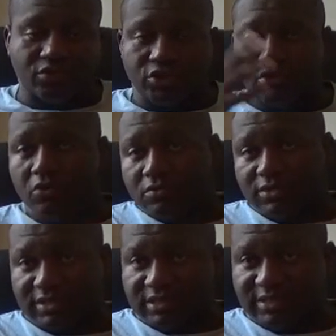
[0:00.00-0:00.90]
Don't
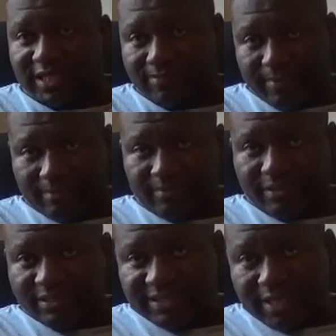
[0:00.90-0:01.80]
take
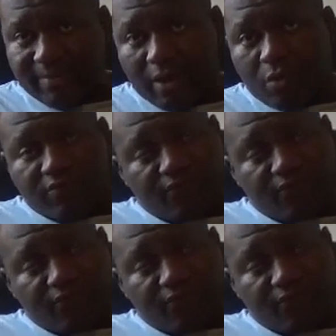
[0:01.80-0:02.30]
my word